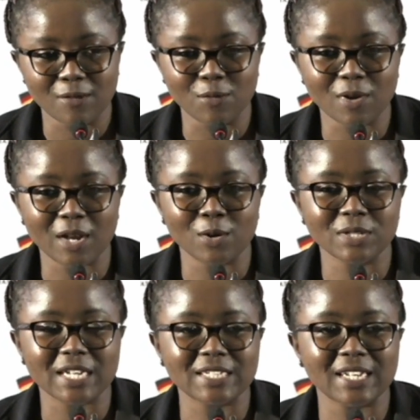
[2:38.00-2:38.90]
if you
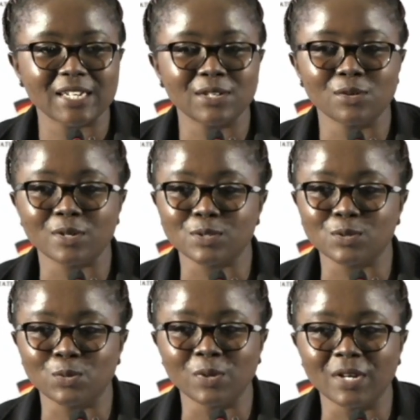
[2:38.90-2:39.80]
cannot attend your
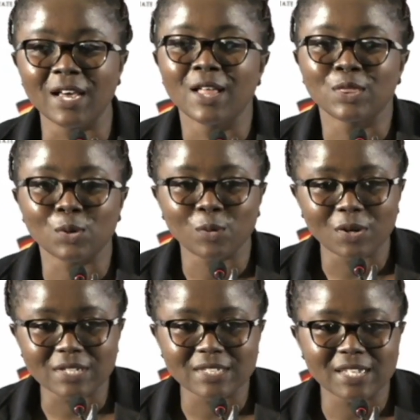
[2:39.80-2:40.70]
school
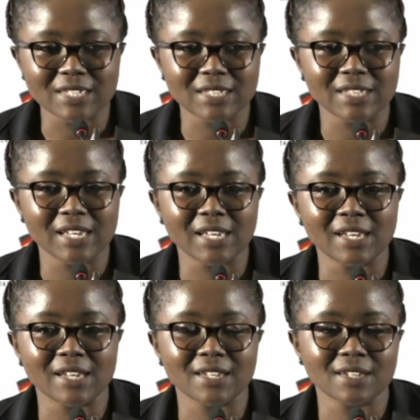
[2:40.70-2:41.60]
throughout
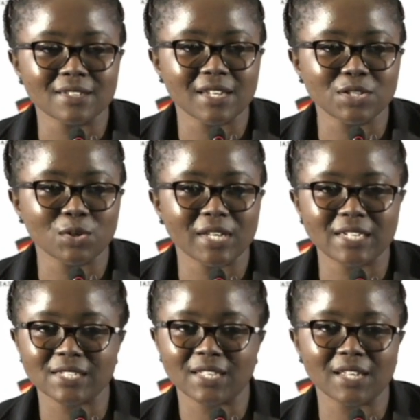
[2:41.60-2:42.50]
the session
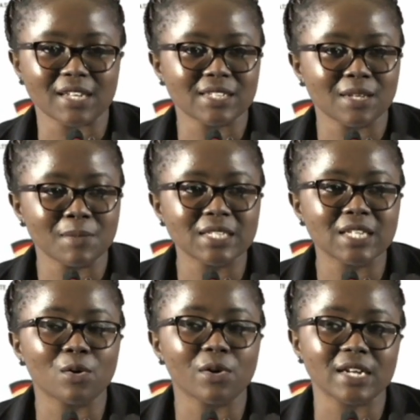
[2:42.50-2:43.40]
that is either a
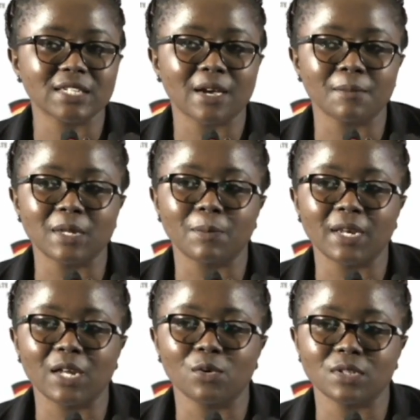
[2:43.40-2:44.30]
semester or a term,
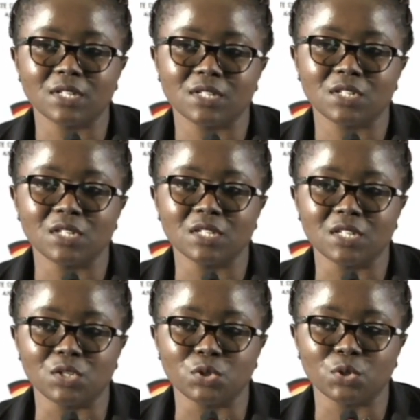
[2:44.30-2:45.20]
depending on this
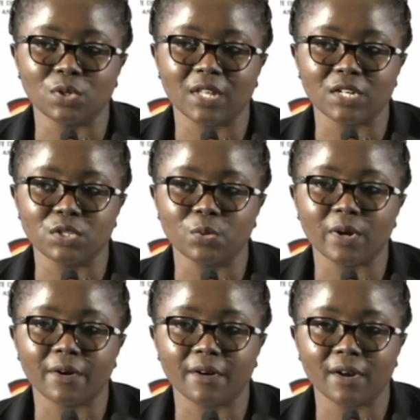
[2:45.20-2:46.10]
institution that you
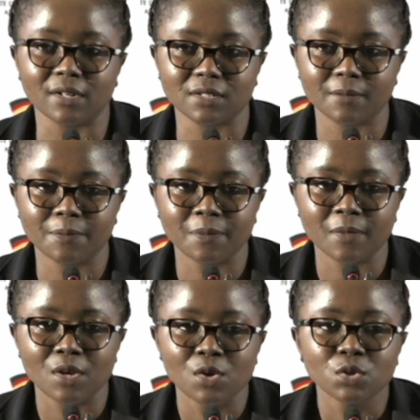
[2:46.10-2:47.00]
are at.
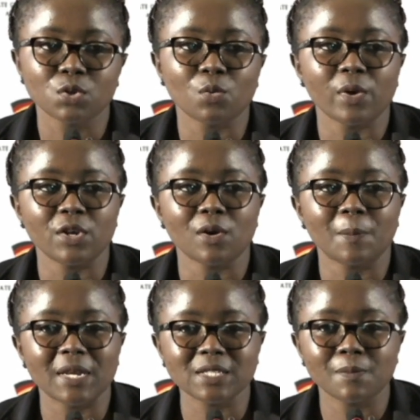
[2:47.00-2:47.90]
So when you're
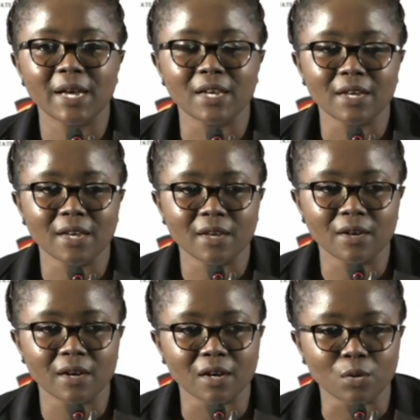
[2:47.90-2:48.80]
placed by
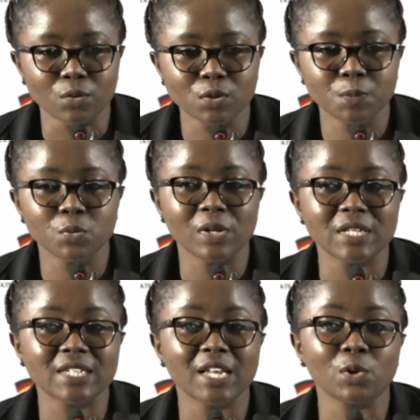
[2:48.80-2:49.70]
CUSPs will
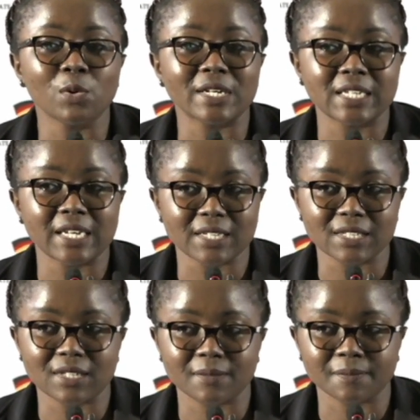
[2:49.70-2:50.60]
send you a
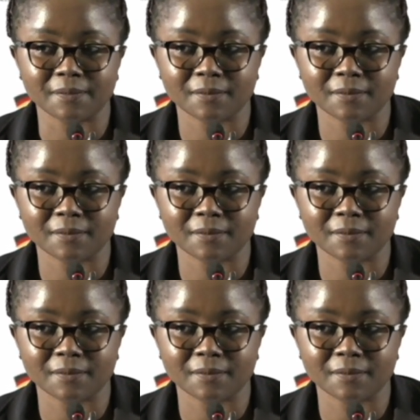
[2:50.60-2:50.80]
text